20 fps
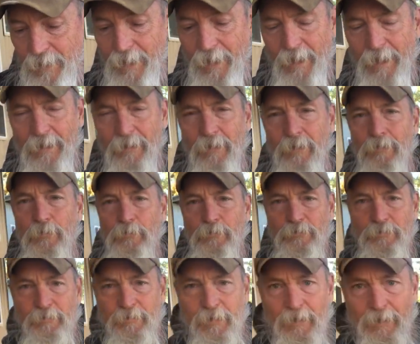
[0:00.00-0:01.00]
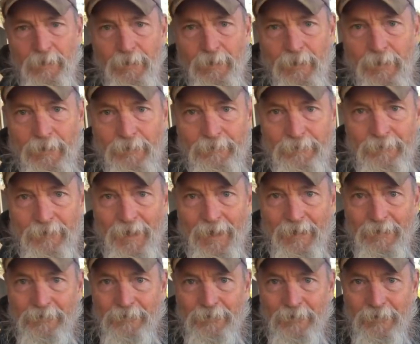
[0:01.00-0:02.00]
And you'll see it's
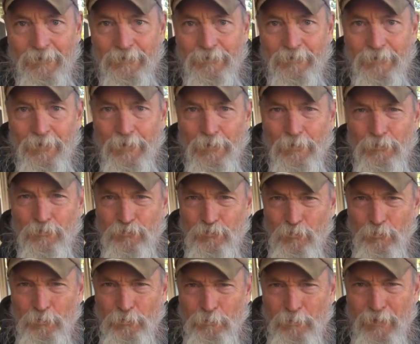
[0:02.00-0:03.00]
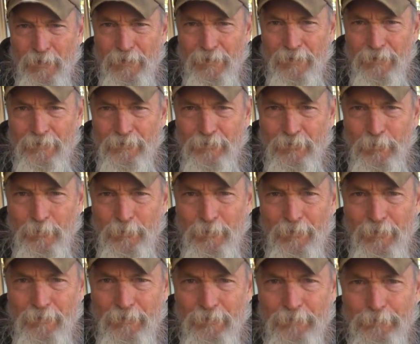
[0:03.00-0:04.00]
not just, you know, shoot three of these, two of
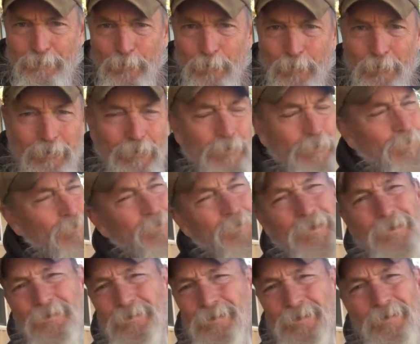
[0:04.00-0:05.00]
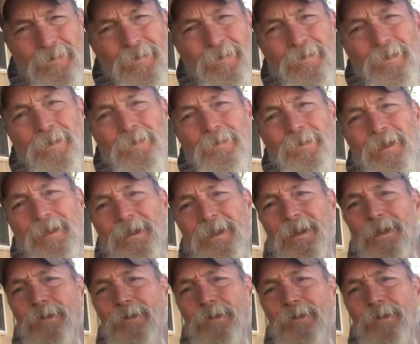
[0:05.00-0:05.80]
these, and four of those. Oh, no, no, no. Like